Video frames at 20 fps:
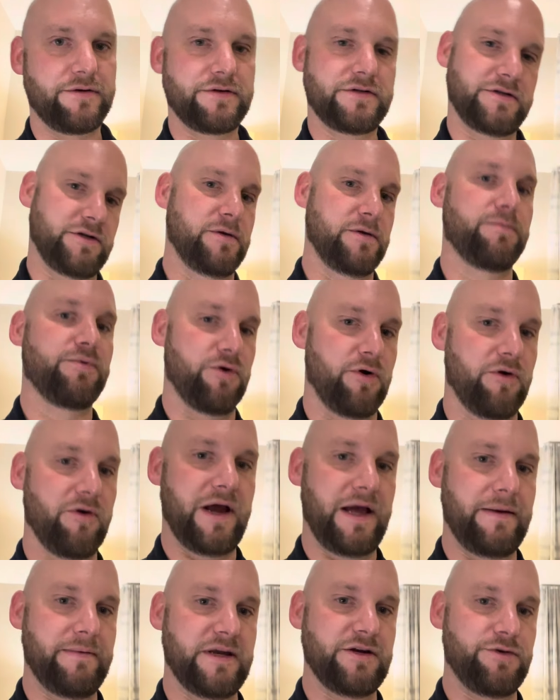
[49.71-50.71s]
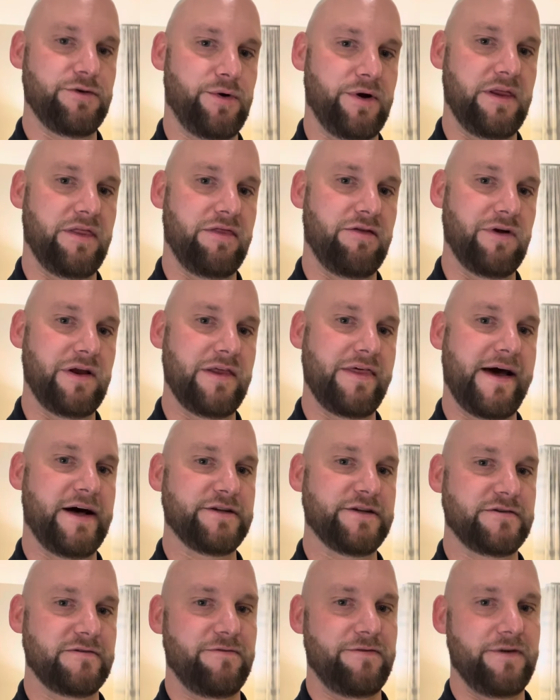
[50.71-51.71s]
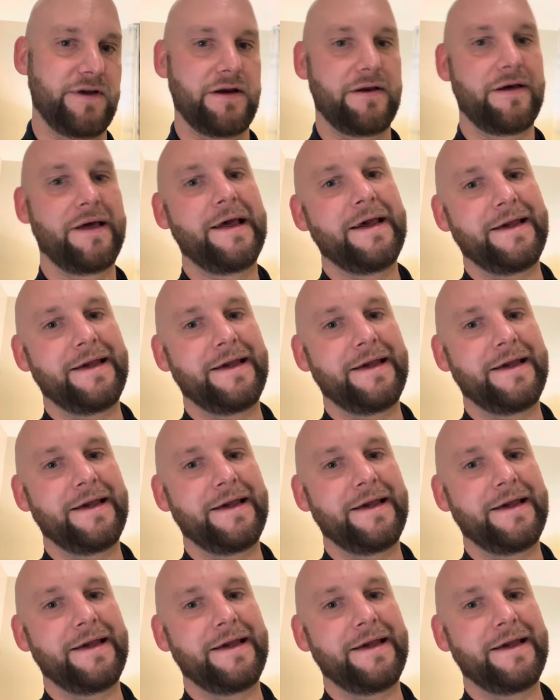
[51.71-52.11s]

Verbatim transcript: So you program in 23,000 feet,